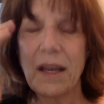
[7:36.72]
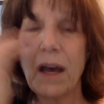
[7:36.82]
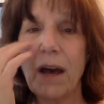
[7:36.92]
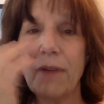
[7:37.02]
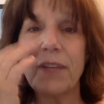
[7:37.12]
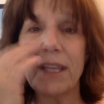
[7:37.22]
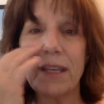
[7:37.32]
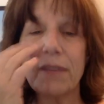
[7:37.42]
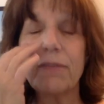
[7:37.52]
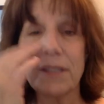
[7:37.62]
of the
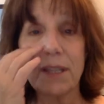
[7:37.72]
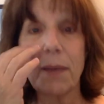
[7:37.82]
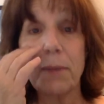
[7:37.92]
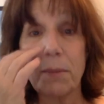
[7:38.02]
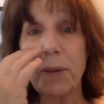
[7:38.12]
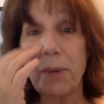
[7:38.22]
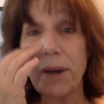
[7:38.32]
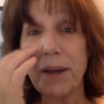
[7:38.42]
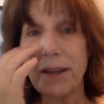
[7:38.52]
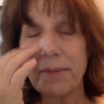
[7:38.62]
gift that's coming my
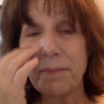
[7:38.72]
way.